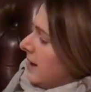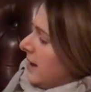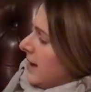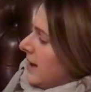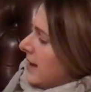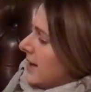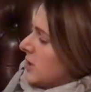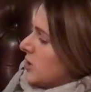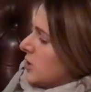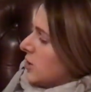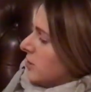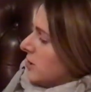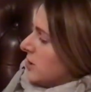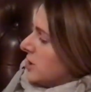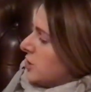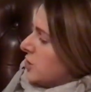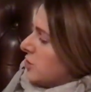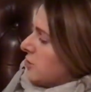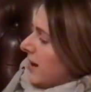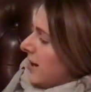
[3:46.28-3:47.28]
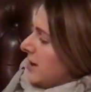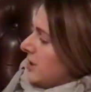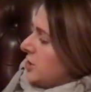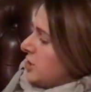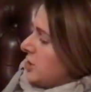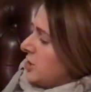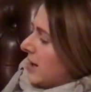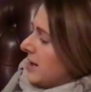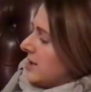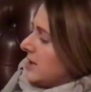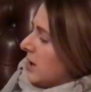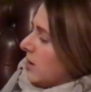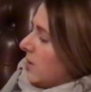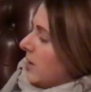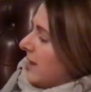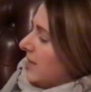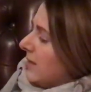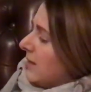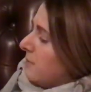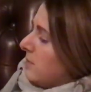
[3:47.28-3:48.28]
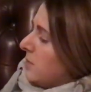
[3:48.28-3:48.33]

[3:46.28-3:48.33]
He saw a strange shadow in the